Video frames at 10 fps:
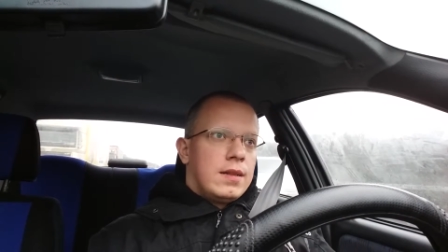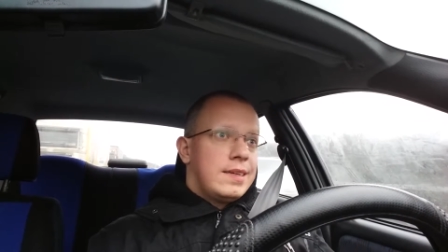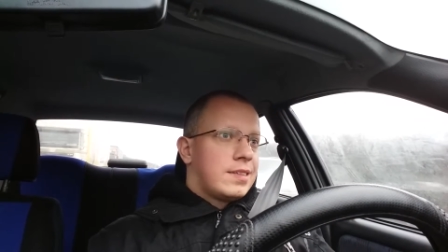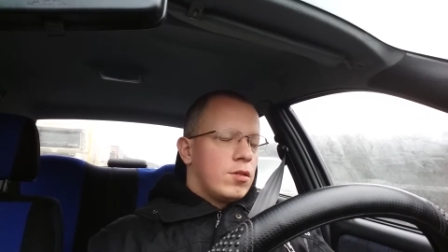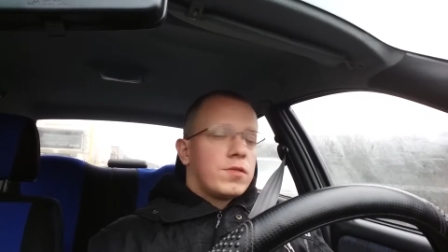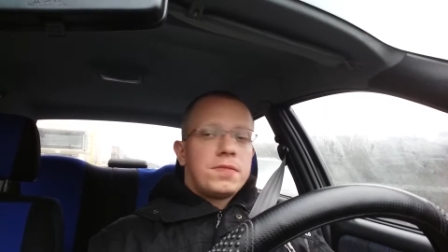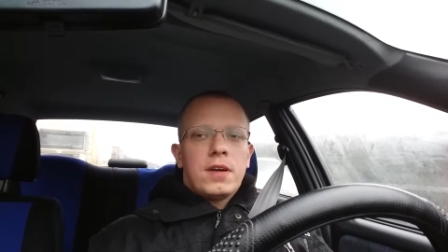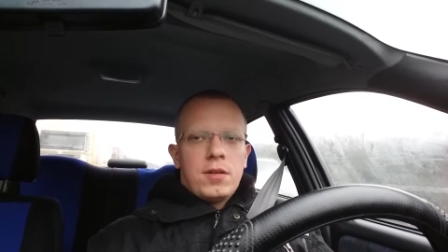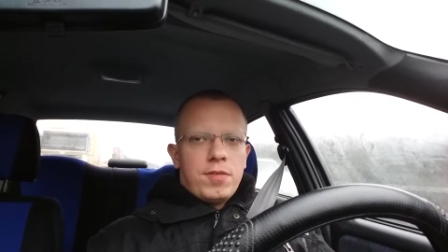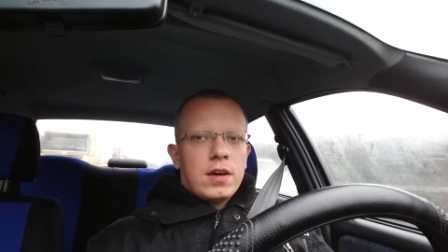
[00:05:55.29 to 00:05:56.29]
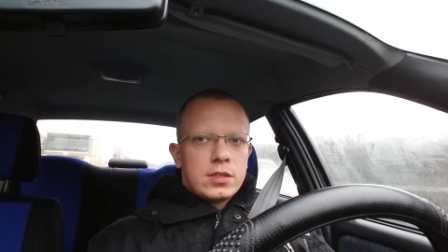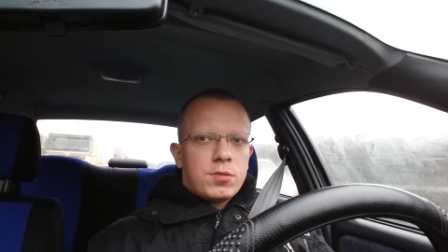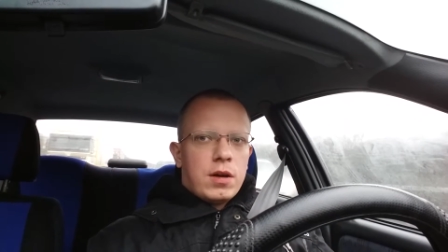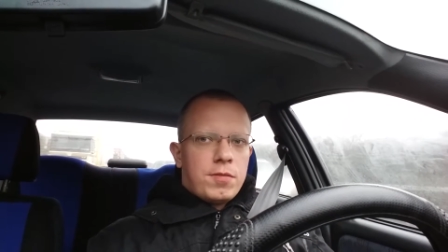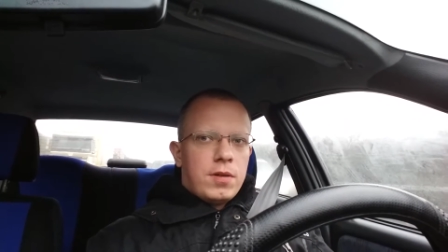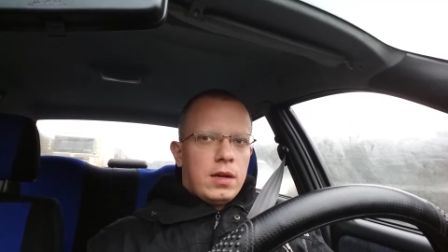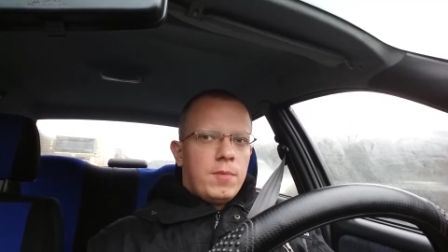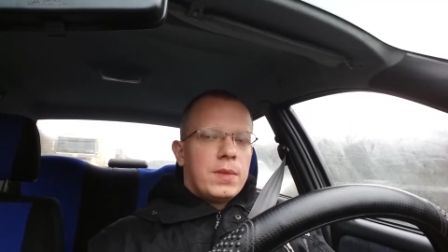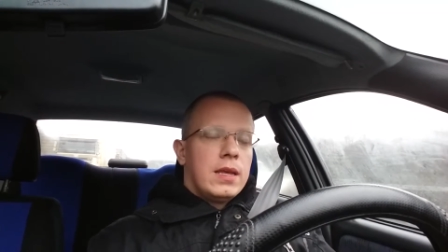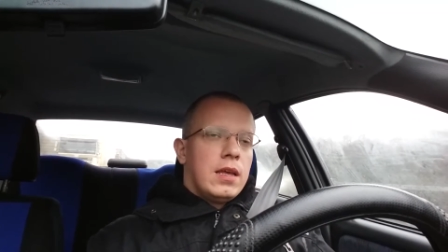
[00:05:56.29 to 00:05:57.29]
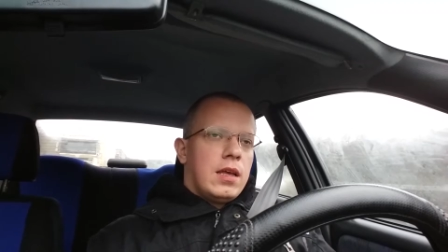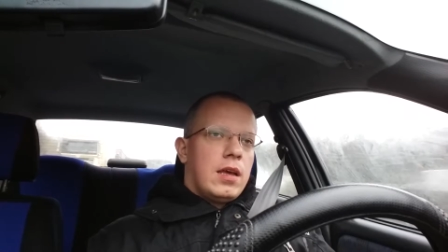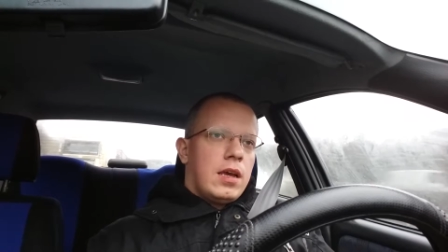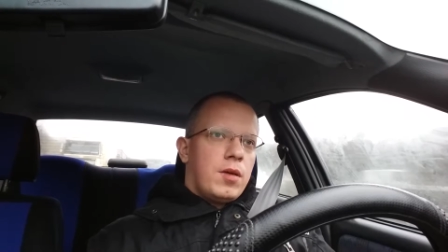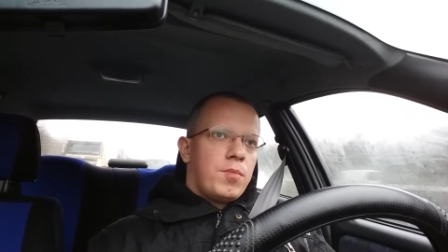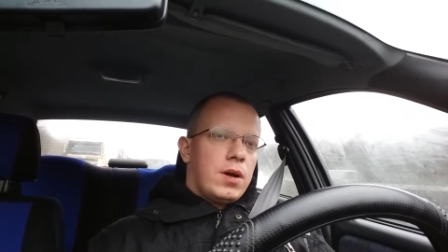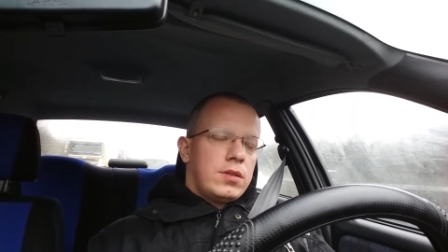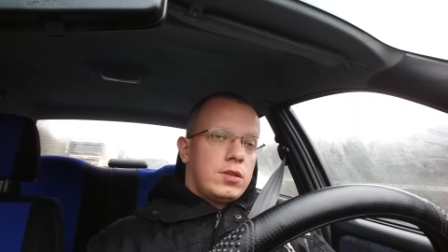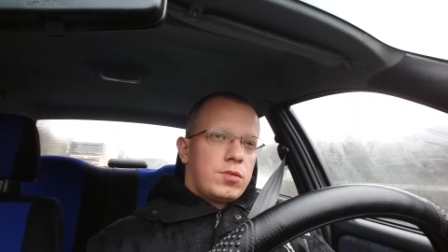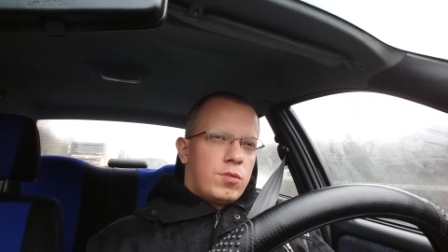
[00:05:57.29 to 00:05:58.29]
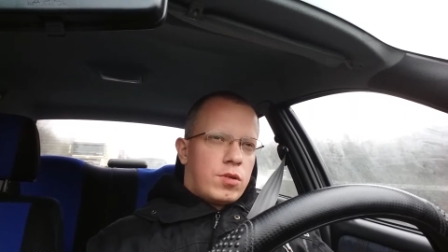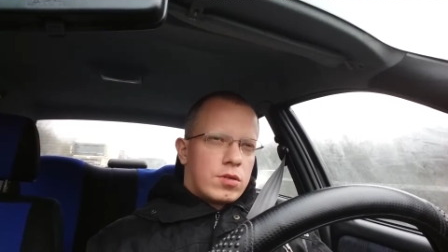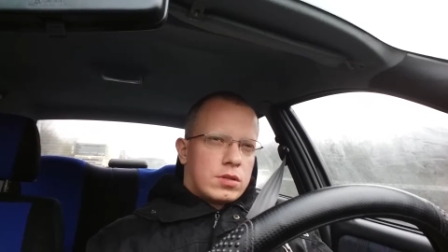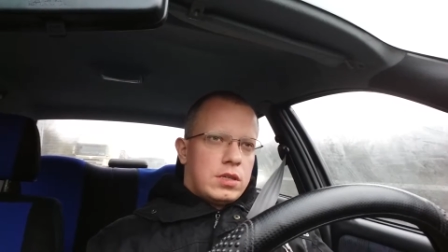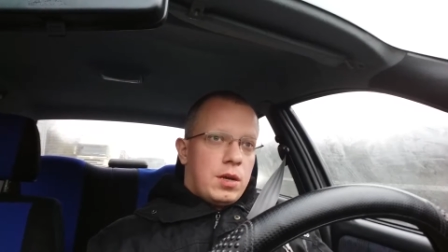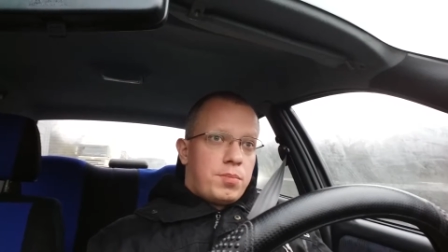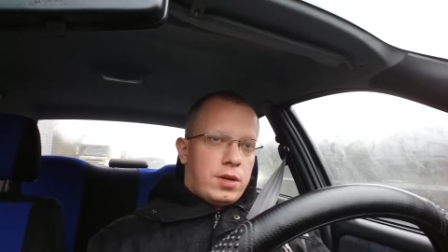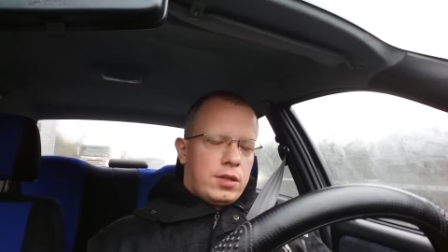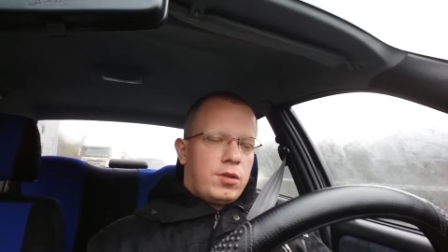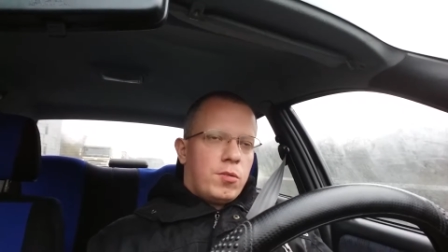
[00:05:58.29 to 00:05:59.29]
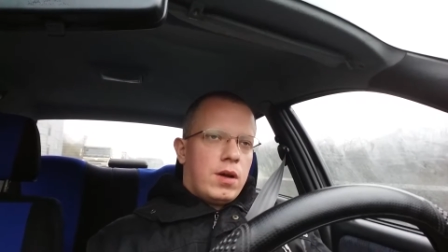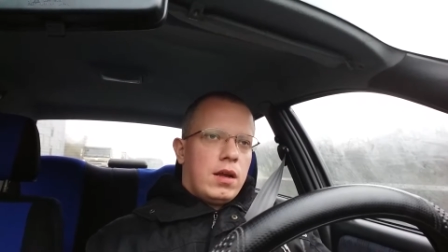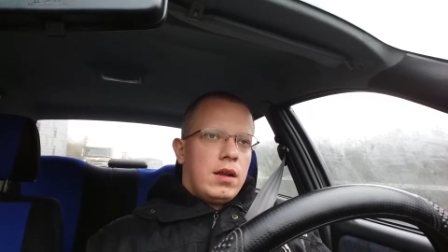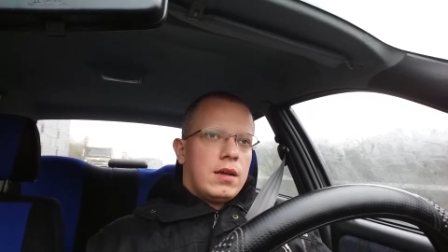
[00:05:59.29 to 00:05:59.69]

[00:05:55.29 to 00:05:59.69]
It's not very fast Wi-Fi, but it works pretty well,